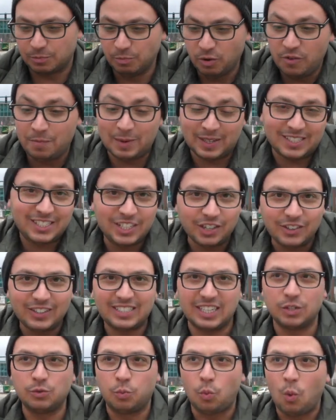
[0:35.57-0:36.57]
movement
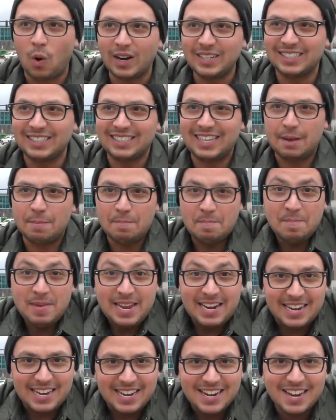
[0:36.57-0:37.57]
series is, what does it
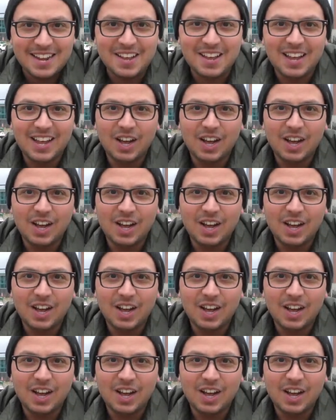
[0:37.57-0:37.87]
mean